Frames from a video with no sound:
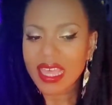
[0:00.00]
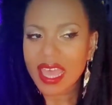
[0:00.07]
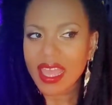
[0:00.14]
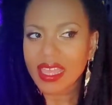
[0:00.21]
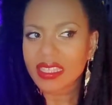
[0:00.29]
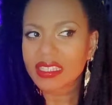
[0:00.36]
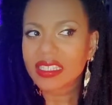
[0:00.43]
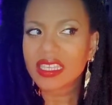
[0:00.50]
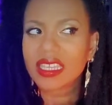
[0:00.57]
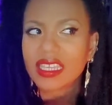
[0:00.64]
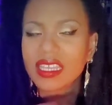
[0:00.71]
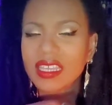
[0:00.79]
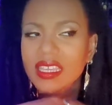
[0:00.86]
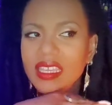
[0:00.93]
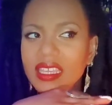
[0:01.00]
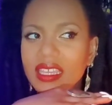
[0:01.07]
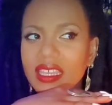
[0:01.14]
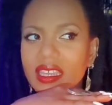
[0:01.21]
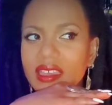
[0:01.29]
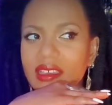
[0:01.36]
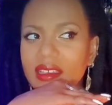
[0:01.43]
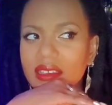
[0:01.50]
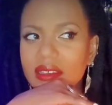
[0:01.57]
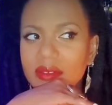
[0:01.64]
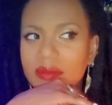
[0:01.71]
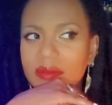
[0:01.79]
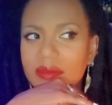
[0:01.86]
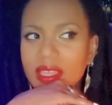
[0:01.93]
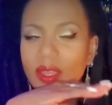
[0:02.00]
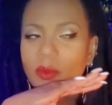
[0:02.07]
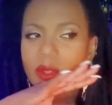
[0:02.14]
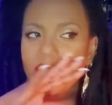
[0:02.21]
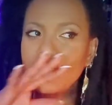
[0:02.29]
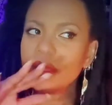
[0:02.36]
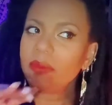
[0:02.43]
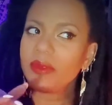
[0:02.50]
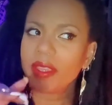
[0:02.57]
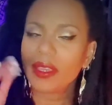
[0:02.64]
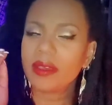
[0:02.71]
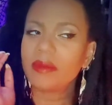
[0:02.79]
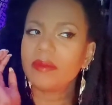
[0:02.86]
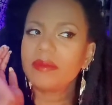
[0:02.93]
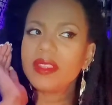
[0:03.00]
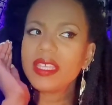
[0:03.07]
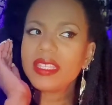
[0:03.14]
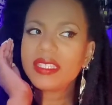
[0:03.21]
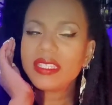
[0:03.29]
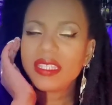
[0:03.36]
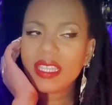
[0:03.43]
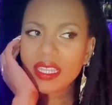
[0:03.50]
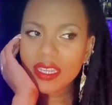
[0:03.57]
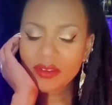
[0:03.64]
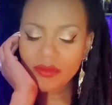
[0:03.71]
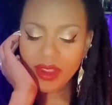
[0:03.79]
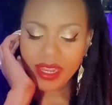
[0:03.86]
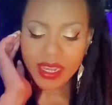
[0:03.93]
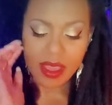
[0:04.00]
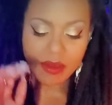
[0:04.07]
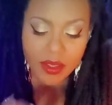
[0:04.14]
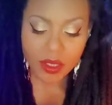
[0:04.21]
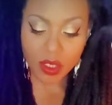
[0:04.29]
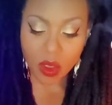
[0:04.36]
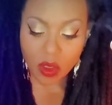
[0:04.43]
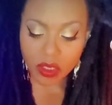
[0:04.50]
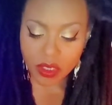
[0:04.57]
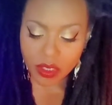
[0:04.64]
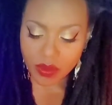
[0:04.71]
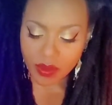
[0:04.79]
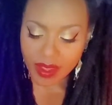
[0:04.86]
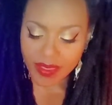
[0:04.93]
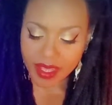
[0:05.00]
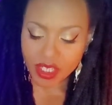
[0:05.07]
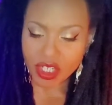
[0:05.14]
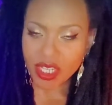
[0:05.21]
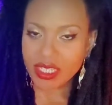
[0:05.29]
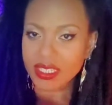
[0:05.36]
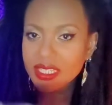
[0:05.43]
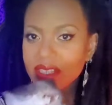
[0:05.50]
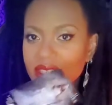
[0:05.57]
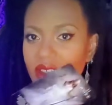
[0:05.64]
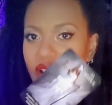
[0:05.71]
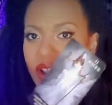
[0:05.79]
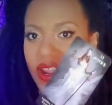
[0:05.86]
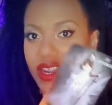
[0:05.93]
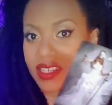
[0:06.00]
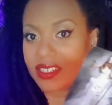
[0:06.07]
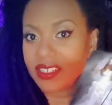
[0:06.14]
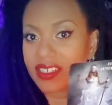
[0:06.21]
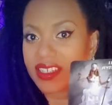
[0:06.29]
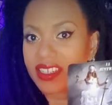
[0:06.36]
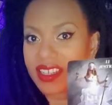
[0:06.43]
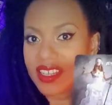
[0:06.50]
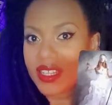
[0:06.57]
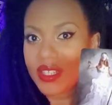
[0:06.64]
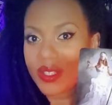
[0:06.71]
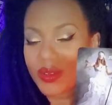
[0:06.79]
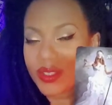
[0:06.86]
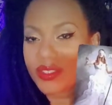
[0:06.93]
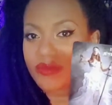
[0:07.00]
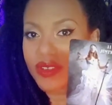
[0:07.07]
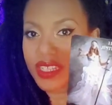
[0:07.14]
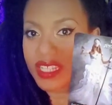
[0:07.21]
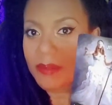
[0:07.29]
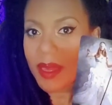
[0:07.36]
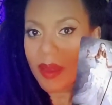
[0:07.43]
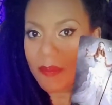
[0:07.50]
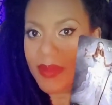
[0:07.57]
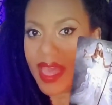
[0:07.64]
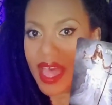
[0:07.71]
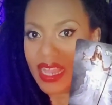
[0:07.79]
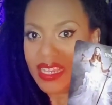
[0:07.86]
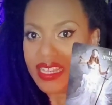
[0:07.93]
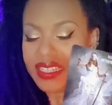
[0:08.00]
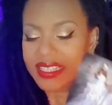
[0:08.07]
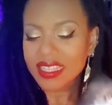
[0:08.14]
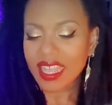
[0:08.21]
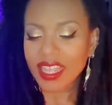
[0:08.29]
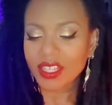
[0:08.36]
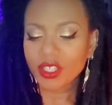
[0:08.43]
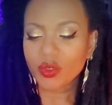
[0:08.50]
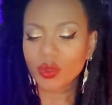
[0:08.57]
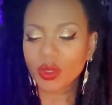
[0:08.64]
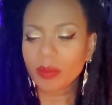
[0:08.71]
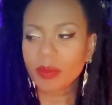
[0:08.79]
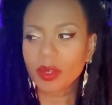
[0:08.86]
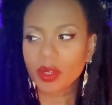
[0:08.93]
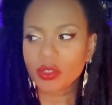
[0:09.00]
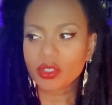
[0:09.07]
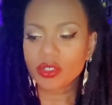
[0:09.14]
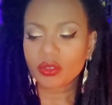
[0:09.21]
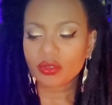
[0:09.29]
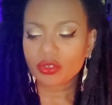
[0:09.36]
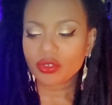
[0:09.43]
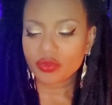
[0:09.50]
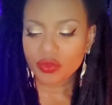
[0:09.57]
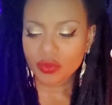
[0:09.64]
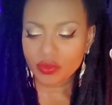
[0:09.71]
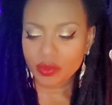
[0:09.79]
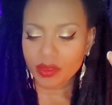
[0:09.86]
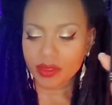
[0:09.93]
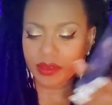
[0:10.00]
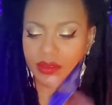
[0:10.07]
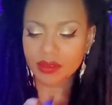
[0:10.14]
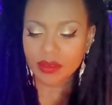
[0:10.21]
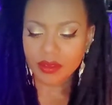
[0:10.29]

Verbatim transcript: that um, equilibrium that's needed right now. Also, you have that justice card. So it's really about balance and your personal truth